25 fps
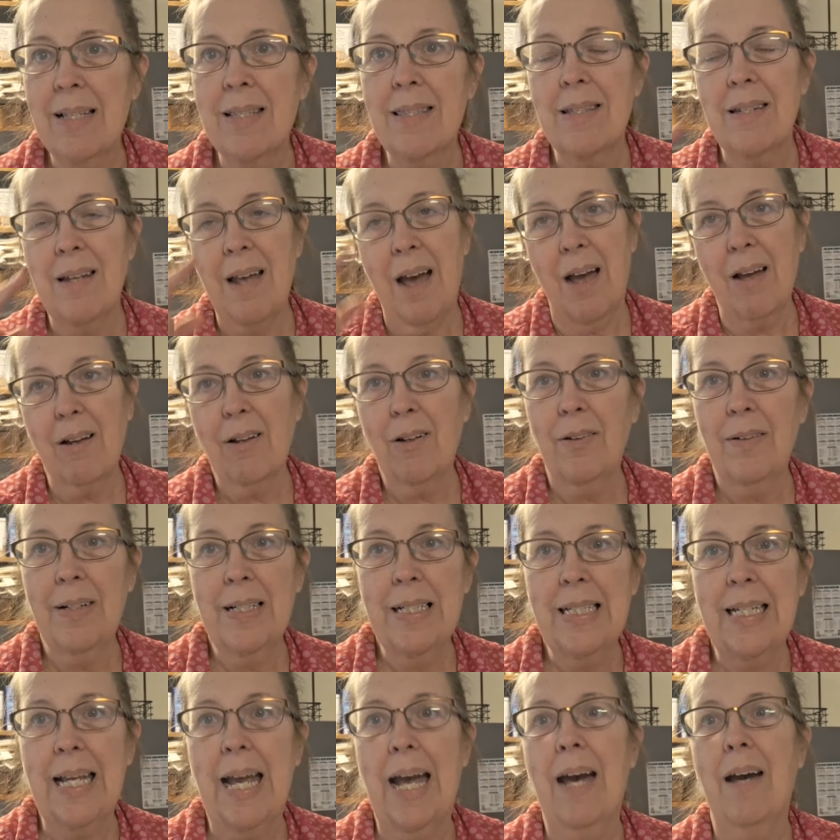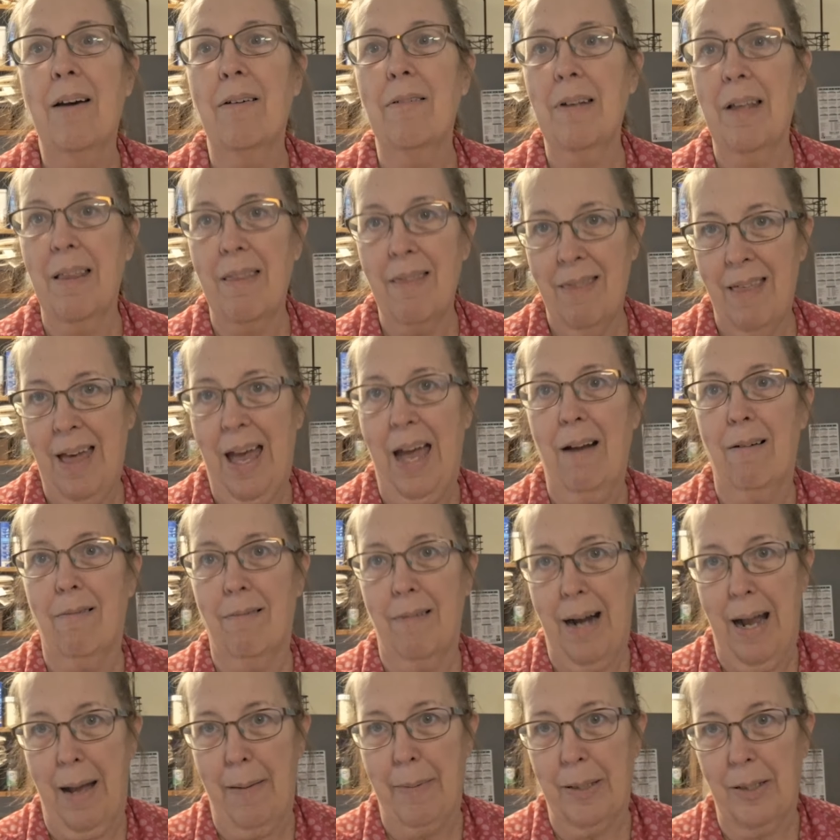is not going down that
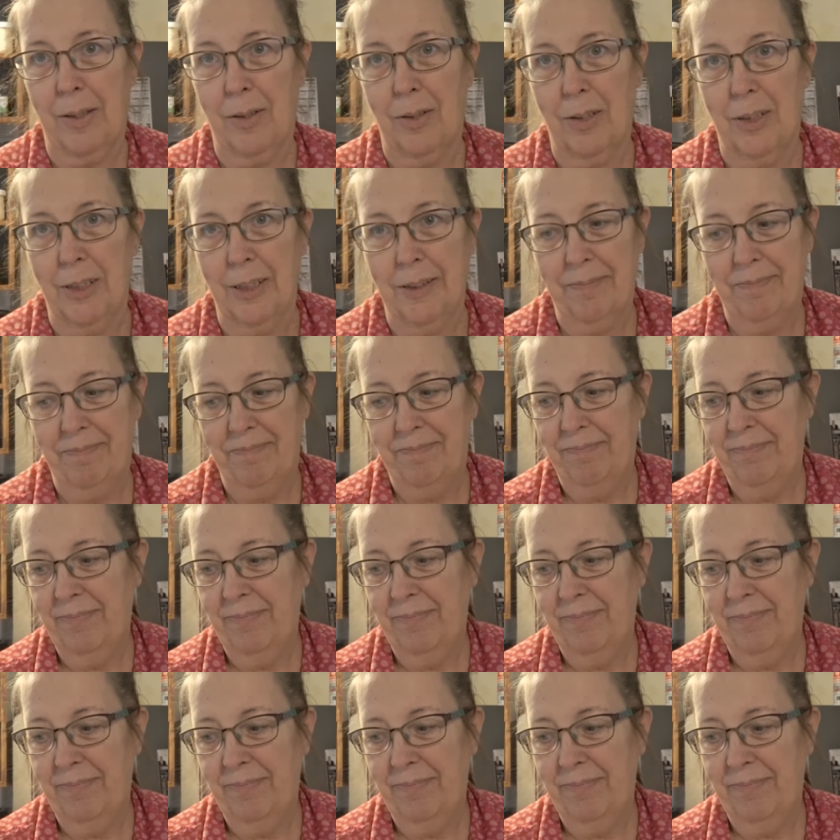rabbit hole.